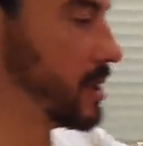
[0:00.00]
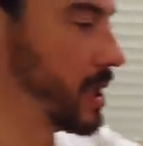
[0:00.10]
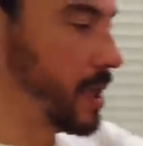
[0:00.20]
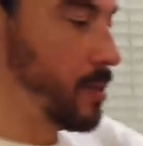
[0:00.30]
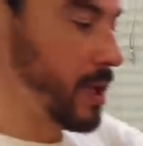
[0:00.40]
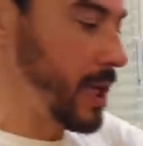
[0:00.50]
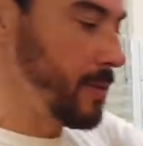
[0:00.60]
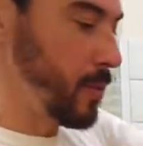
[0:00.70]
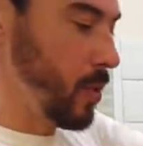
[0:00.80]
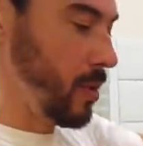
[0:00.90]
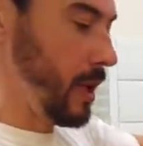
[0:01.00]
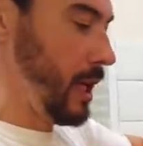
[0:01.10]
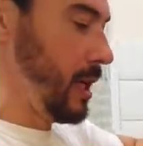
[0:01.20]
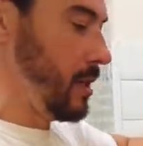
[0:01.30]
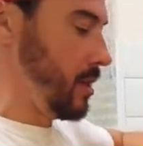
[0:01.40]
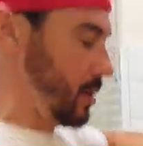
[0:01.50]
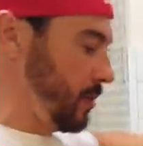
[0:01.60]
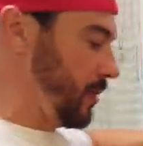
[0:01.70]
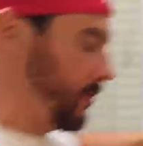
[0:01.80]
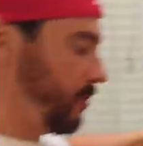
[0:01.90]
So you want to keep your water in there to
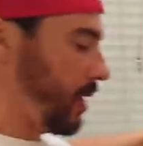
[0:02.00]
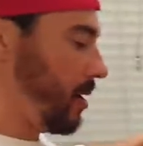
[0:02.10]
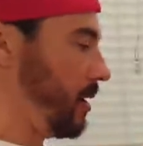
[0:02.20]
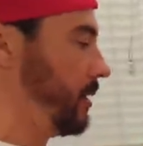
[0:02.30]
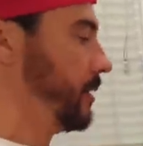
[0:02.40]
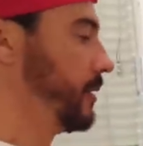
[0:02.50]
stop it from going.